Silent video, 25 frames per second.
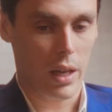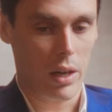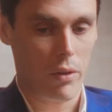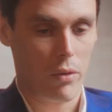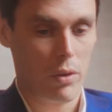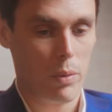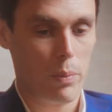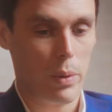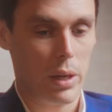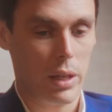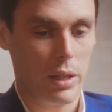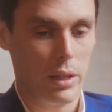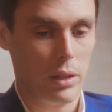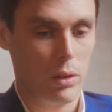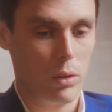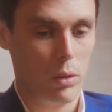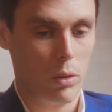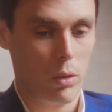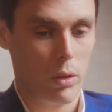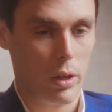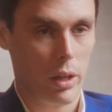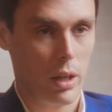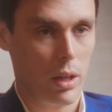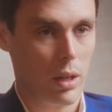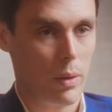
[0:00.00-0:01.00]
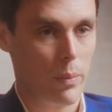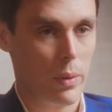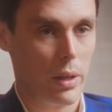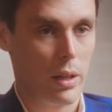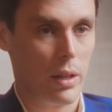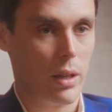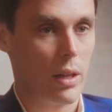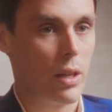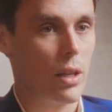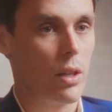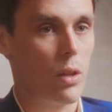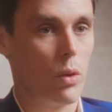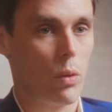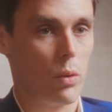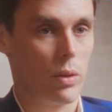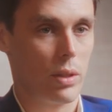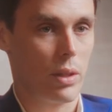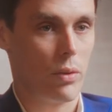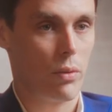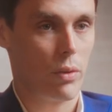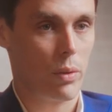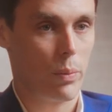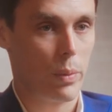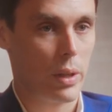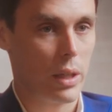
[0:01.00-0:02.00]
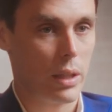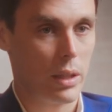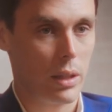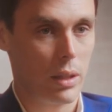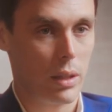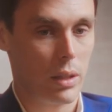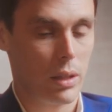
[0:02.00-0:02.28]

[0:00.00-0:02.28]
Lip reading: Everybody know him, and he knows everybody.